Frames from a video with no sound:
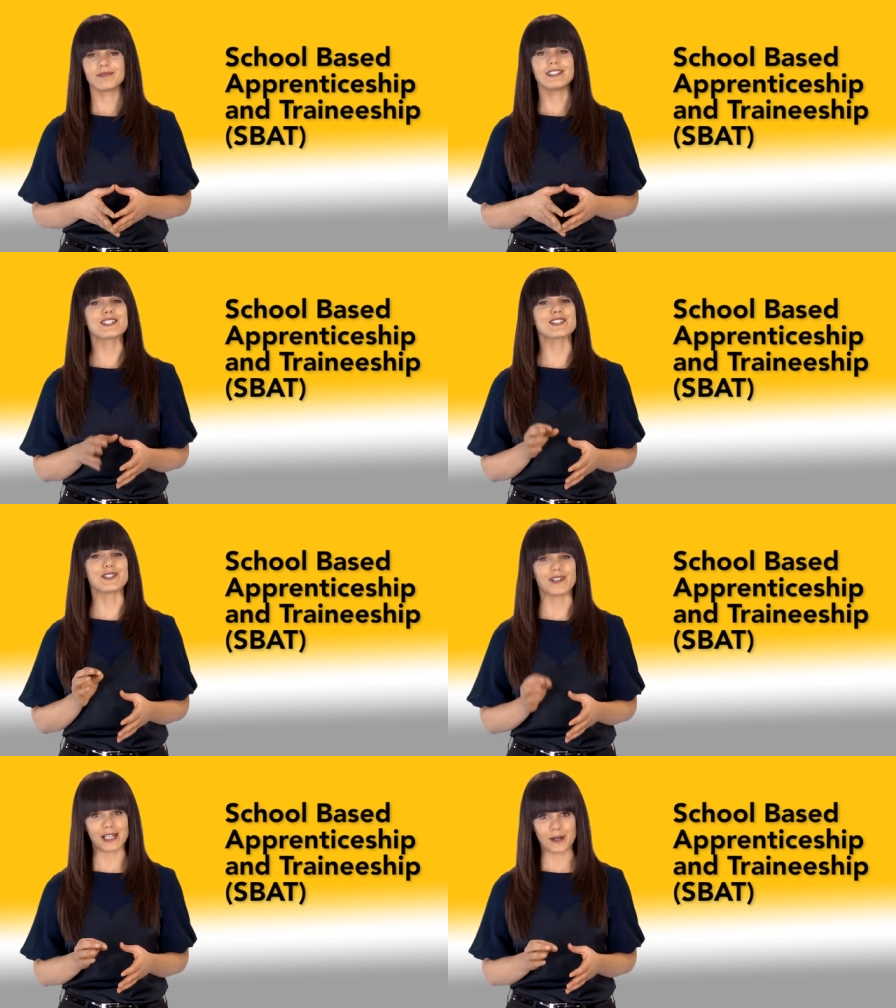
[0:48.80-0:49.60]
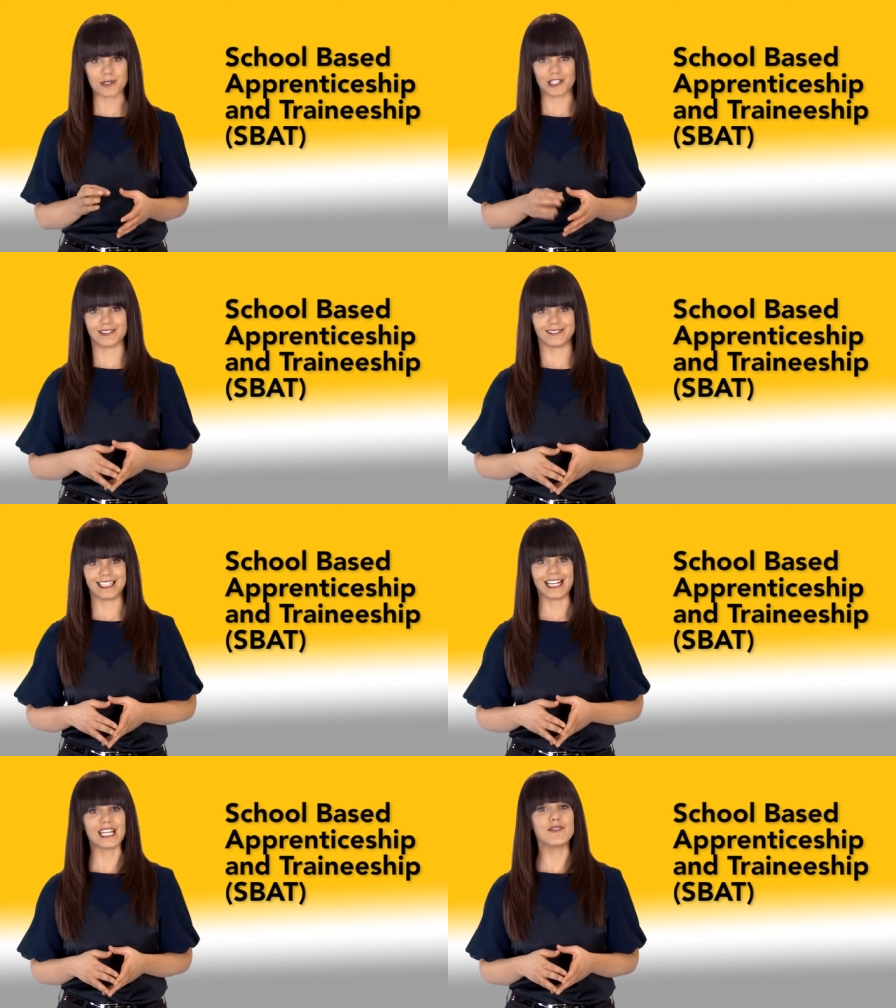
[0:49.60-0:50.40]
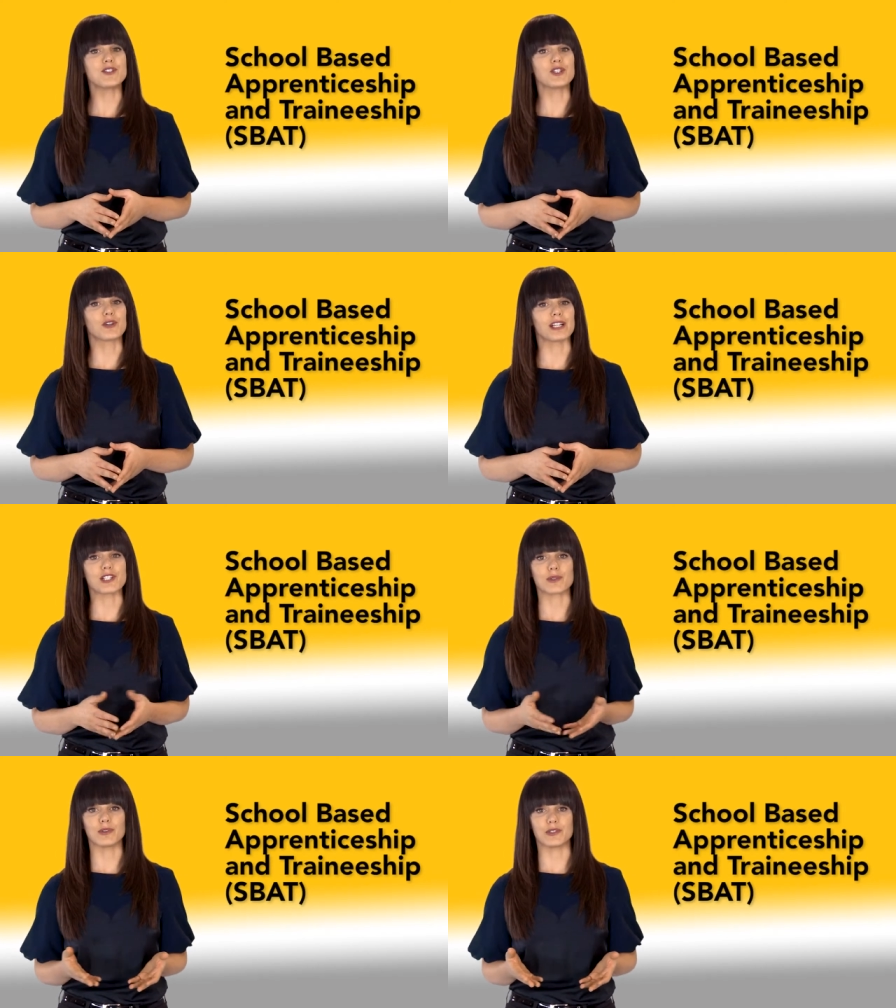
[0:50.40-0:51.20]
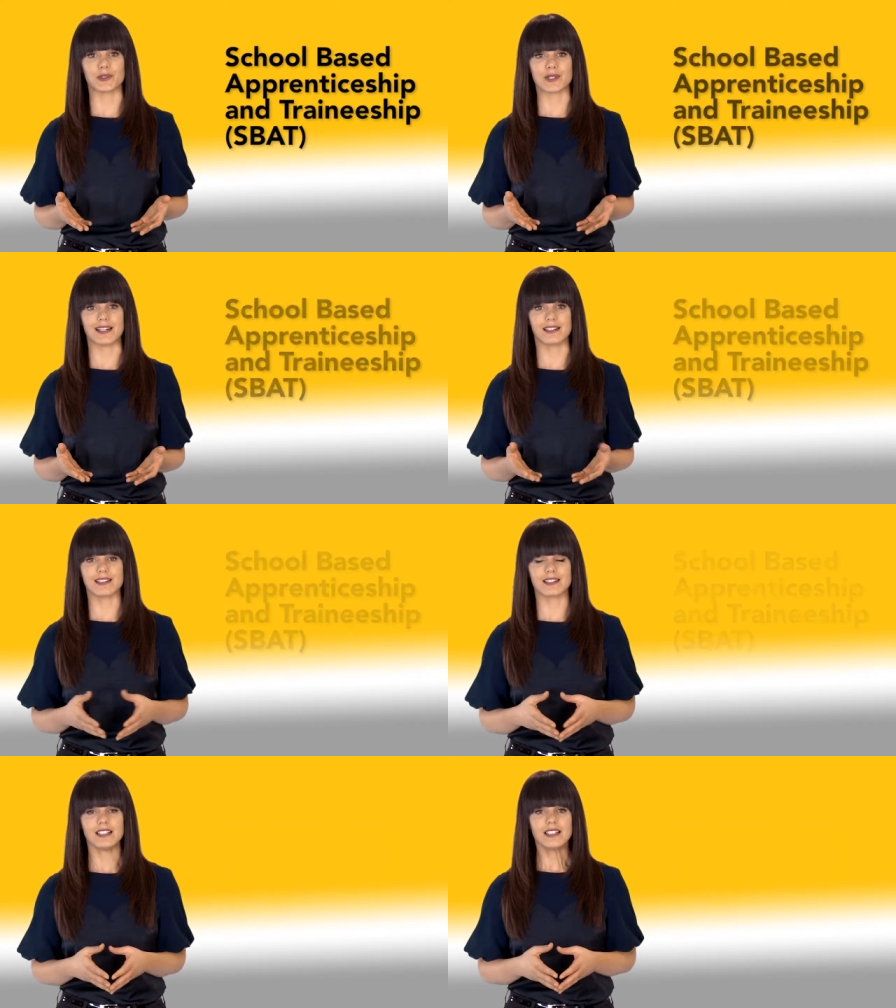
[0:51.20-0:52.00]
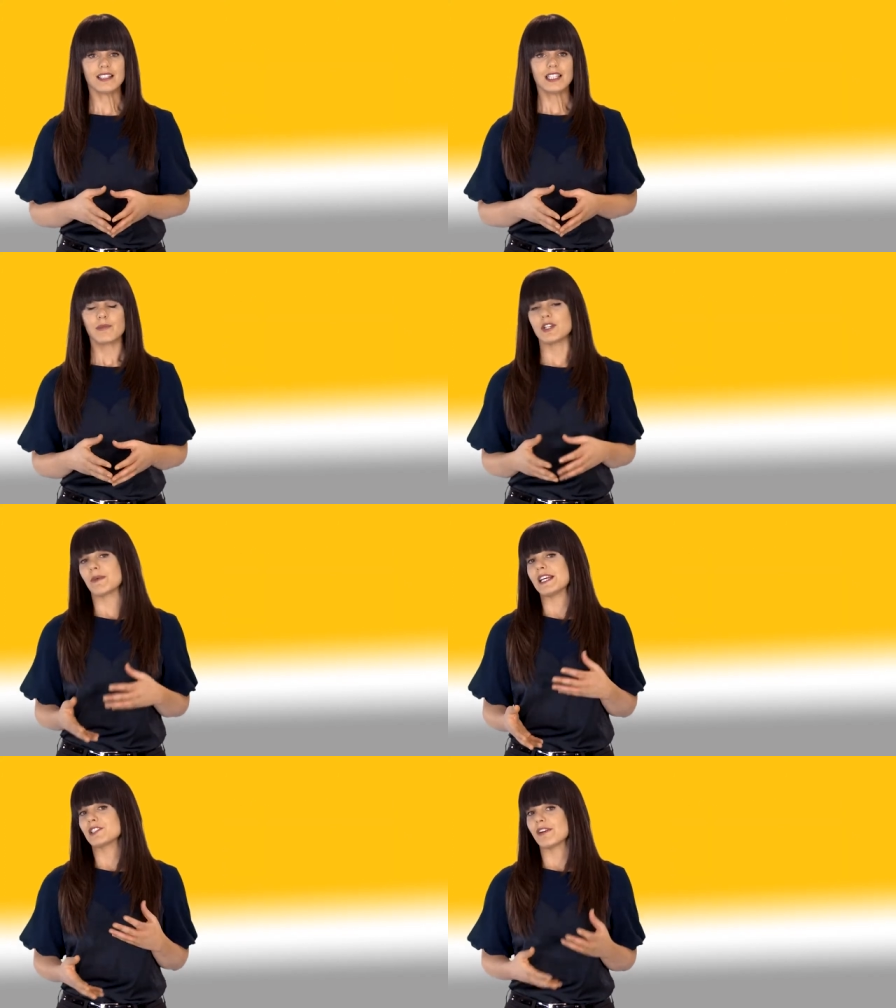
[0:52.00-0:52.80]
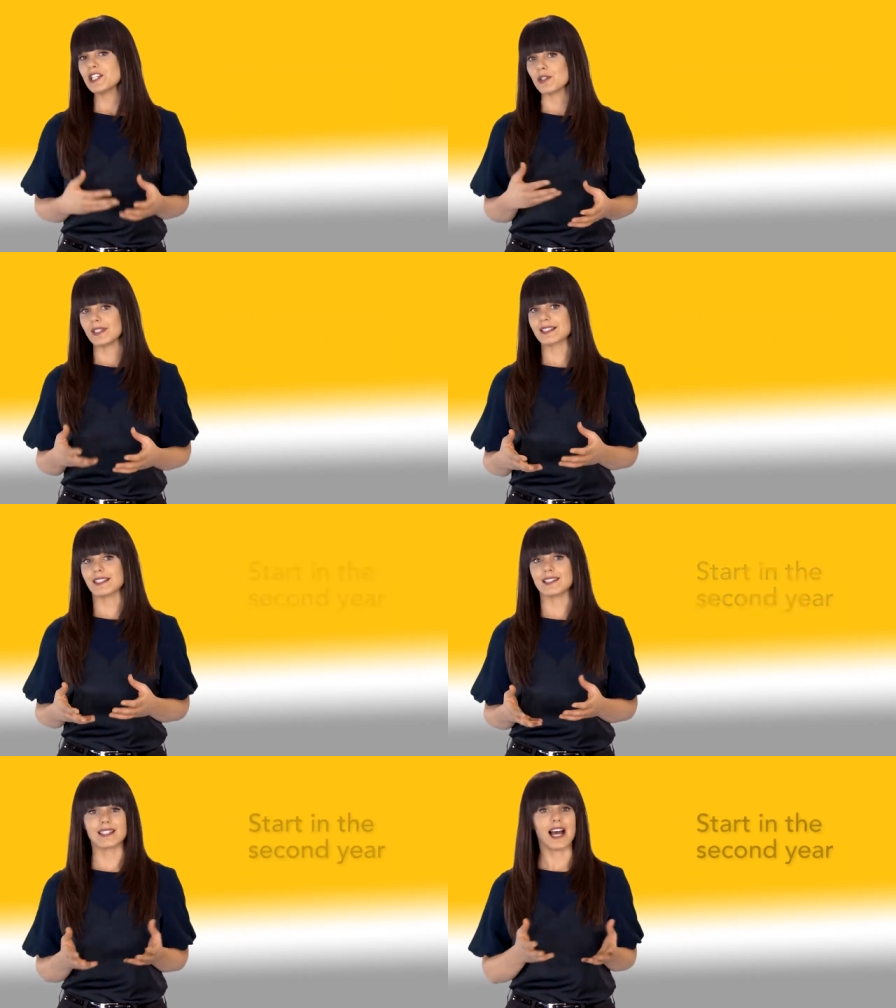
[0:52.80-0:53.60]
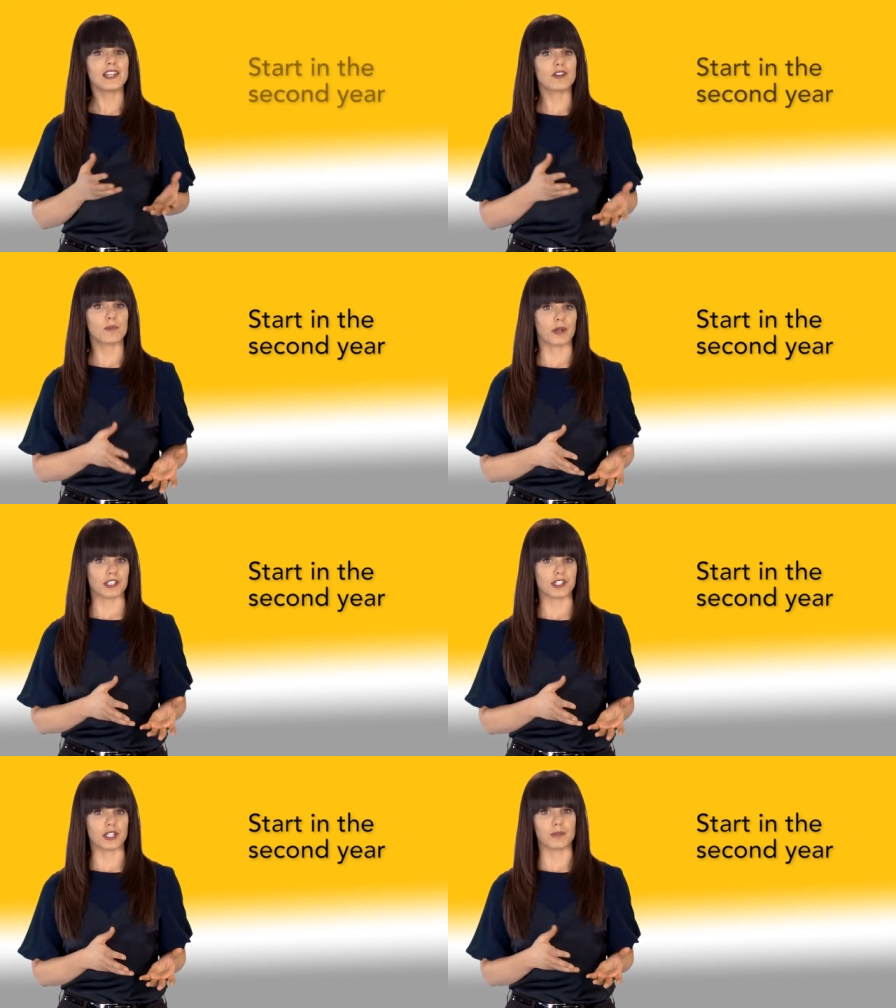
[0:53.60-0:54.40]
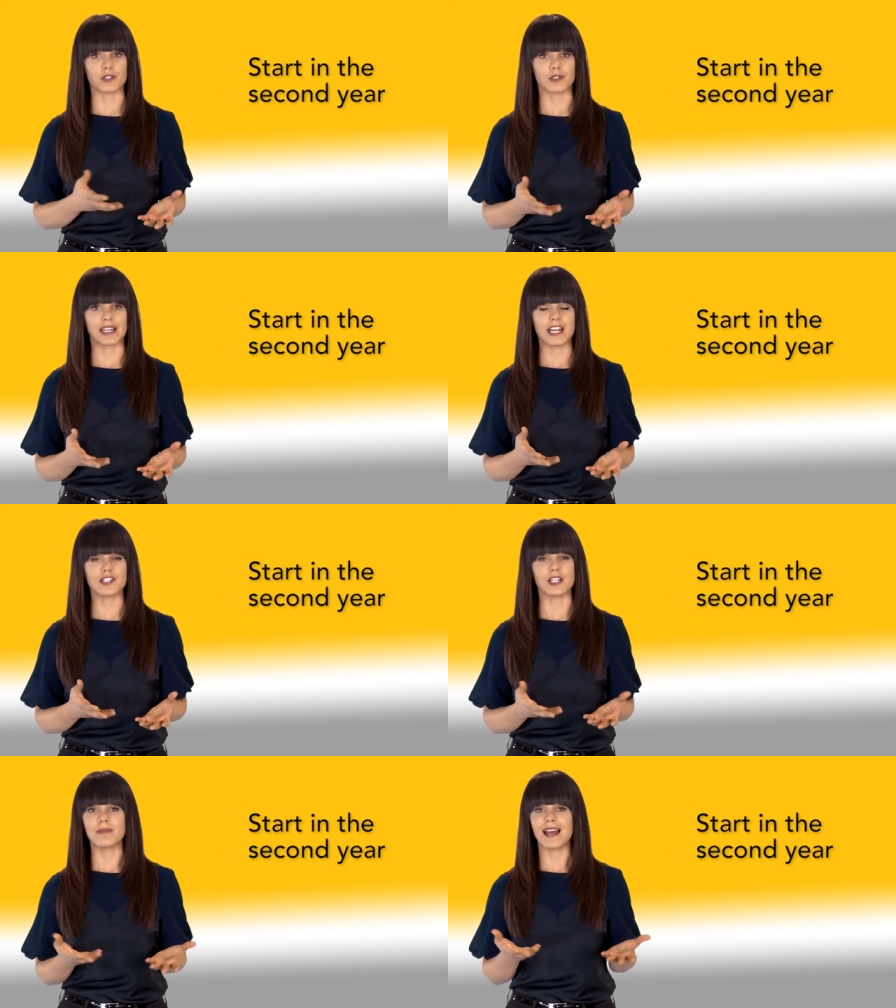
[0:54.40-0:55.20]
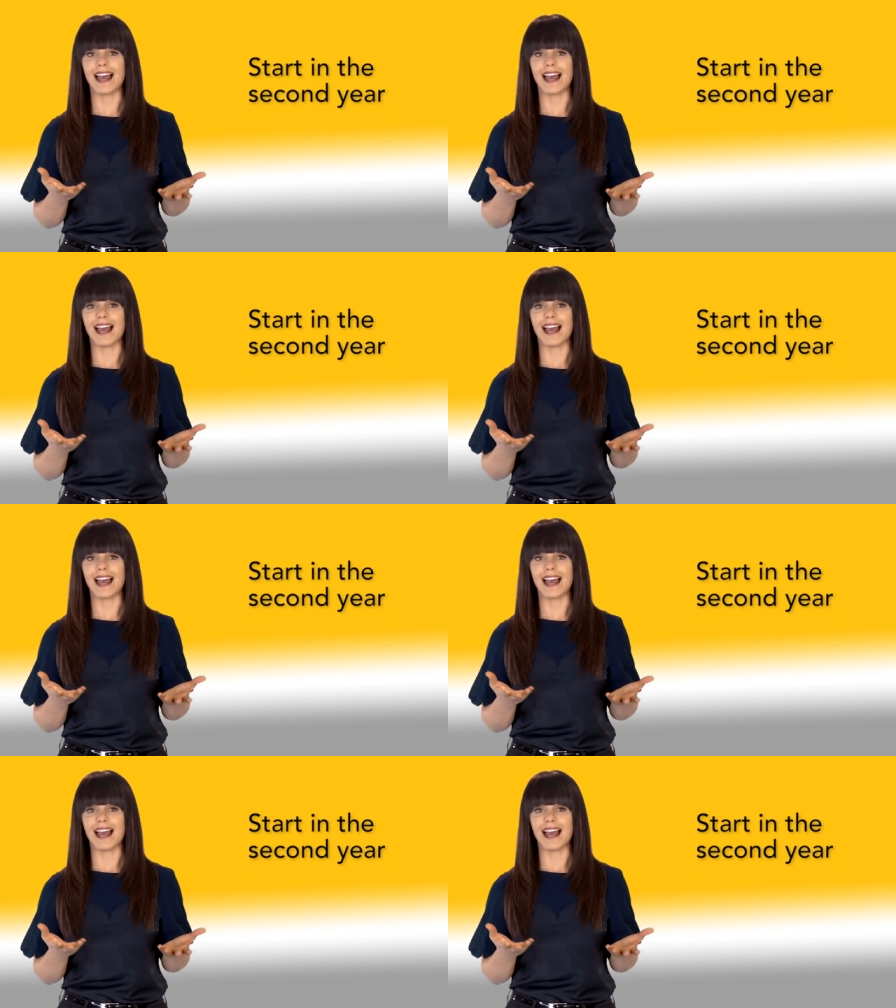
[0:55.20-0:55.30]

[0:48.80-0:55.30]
This is a great option and gives you credit towards your studies, which means graduates can start their apprenticeship or traineeship